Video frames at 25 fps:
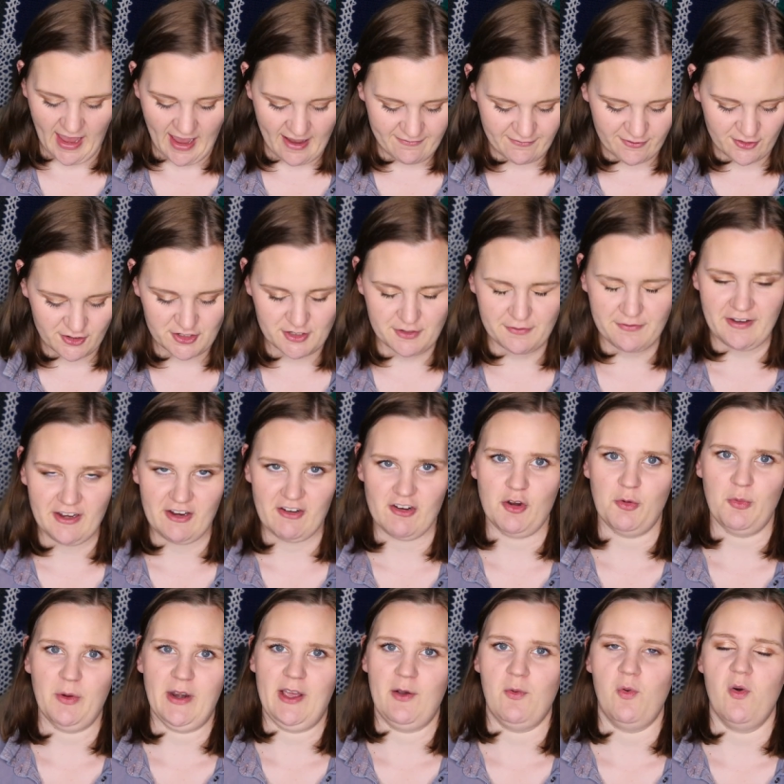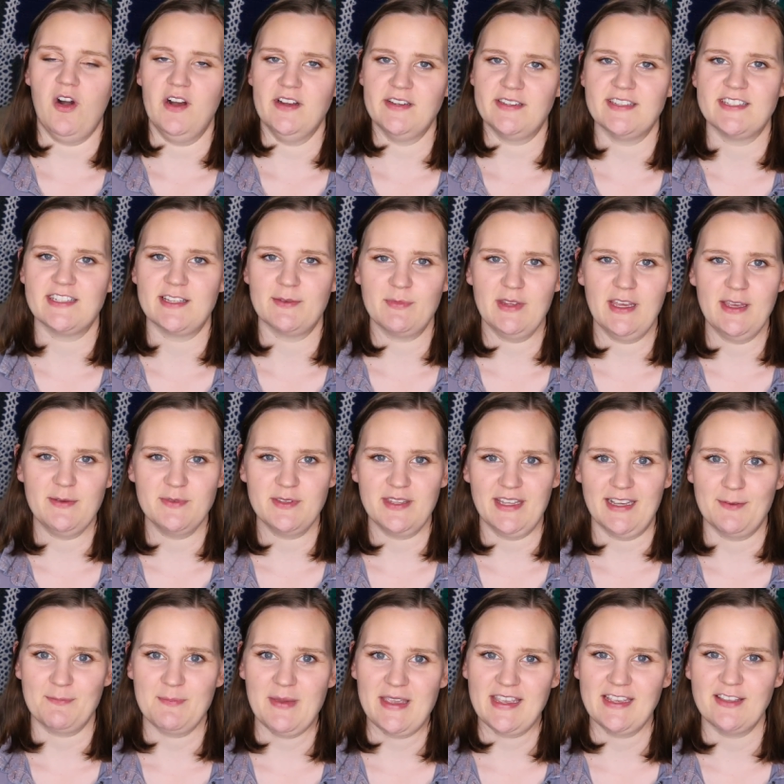effort to figure out what I want and sometimes
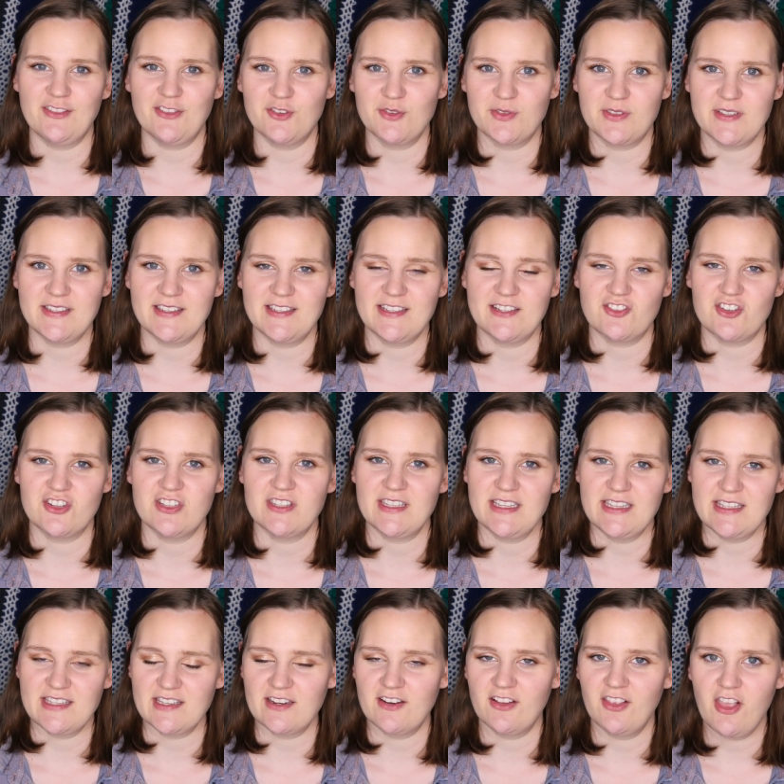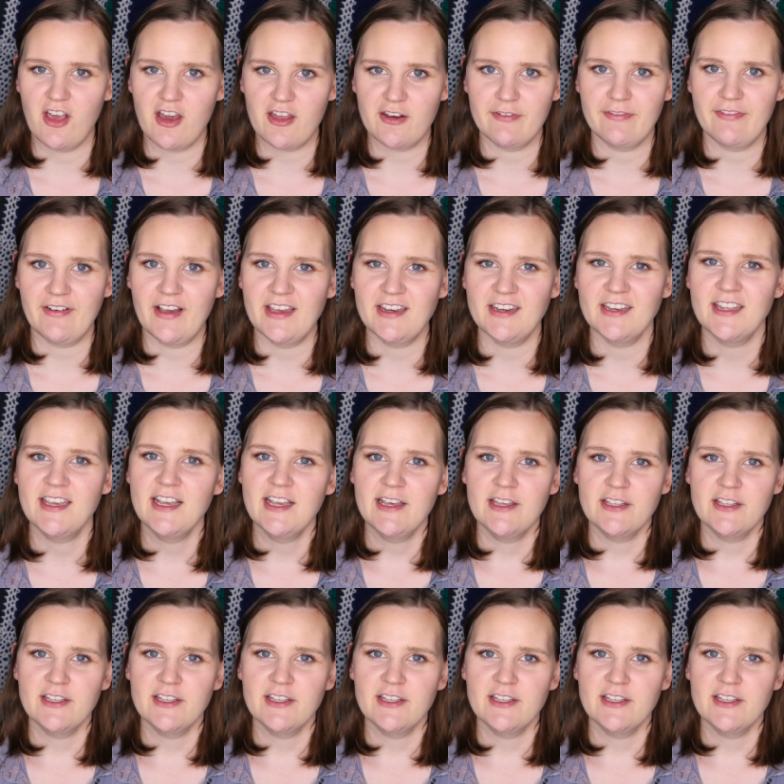like making those decisions isn't a lot of fun.